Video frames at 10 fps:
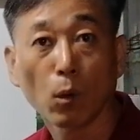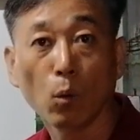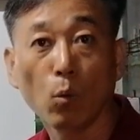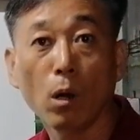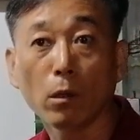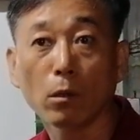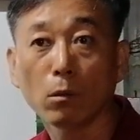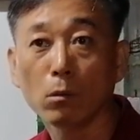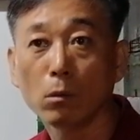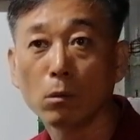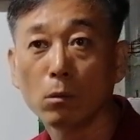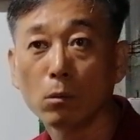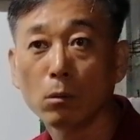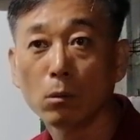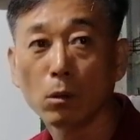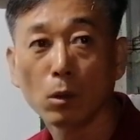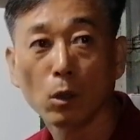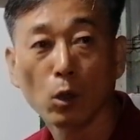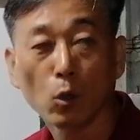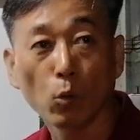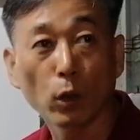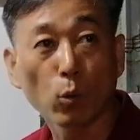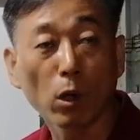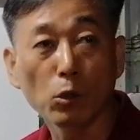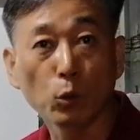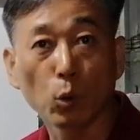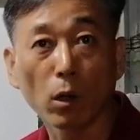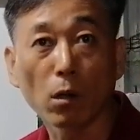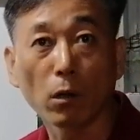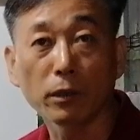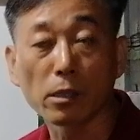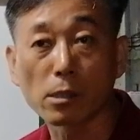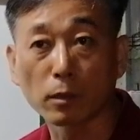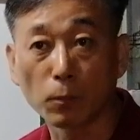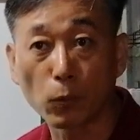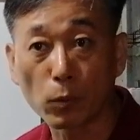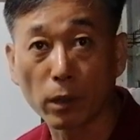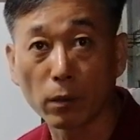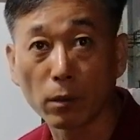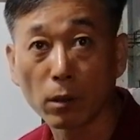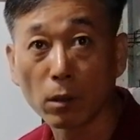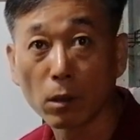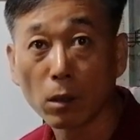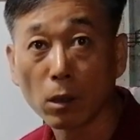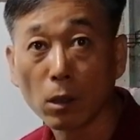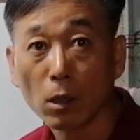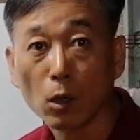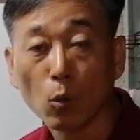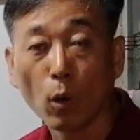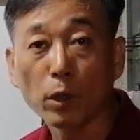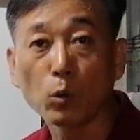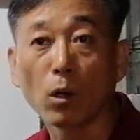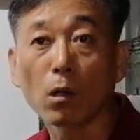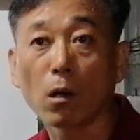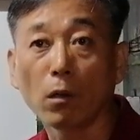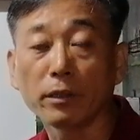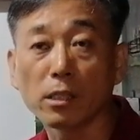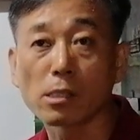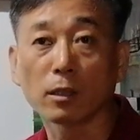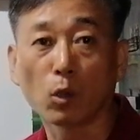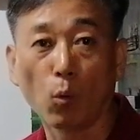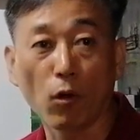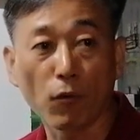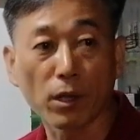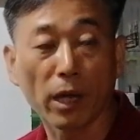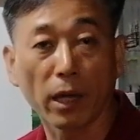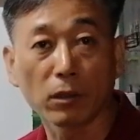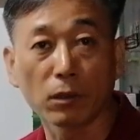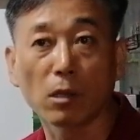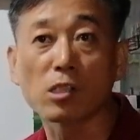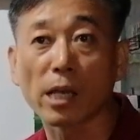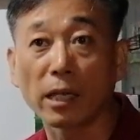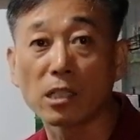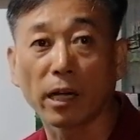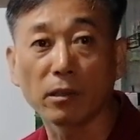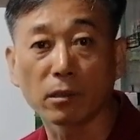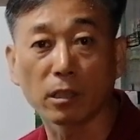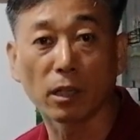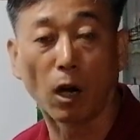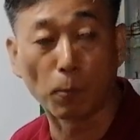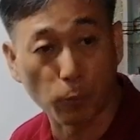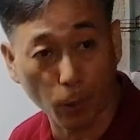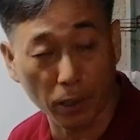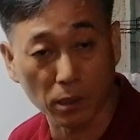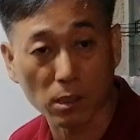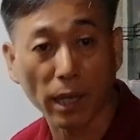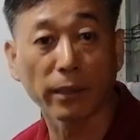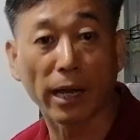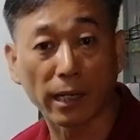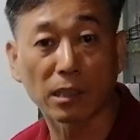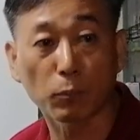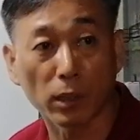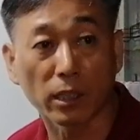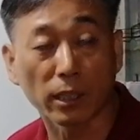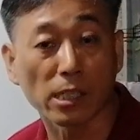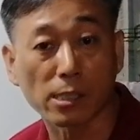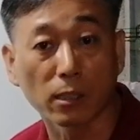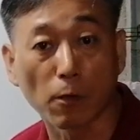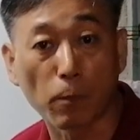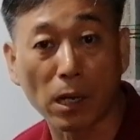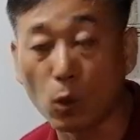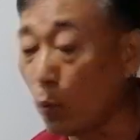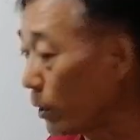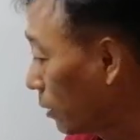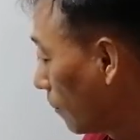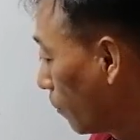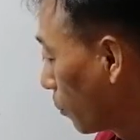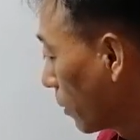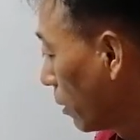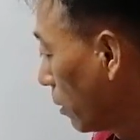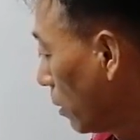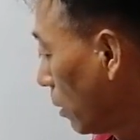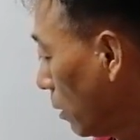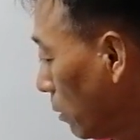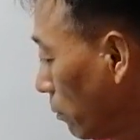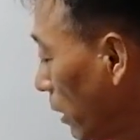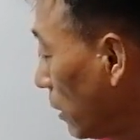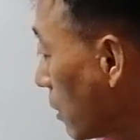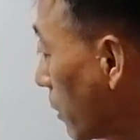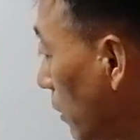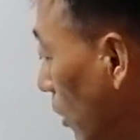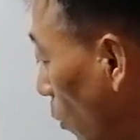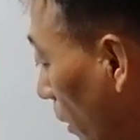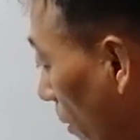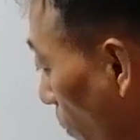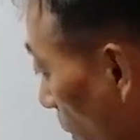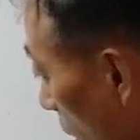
Why? Why your heart is the broken? Why your heart is the worry, anger, anxiety, afraid, and negative thinking is the following? That is the what?